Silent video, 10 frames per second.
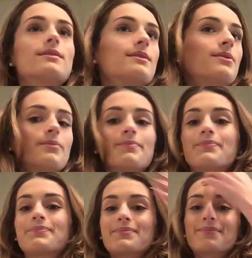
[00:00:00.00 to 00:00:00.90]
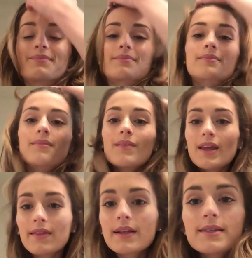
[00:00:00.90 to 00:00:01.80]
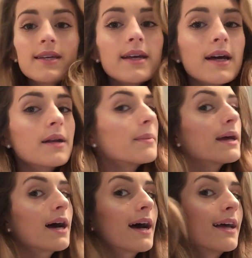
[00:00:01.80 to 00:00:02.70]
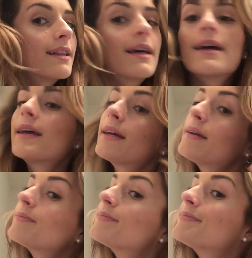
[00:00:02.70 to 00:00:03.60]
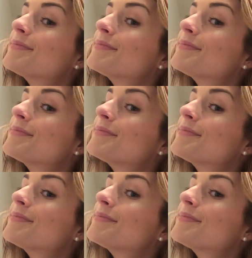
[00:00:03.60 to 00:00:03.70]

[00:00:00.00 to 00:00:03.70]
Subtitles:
So that's like kind of my highlight.